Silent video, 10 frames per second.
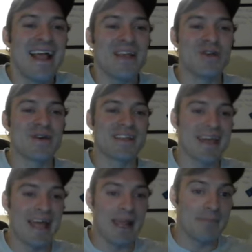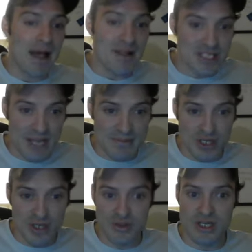You can get a
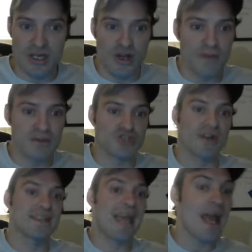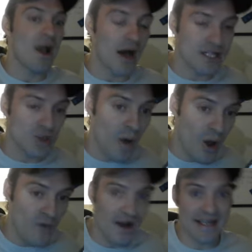Maliceptor who's going to go up to strength
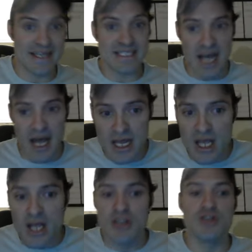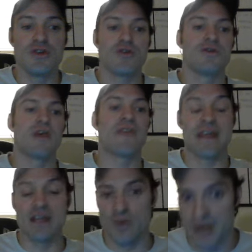12 on his gun, and then
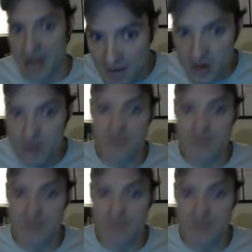ignore the cover,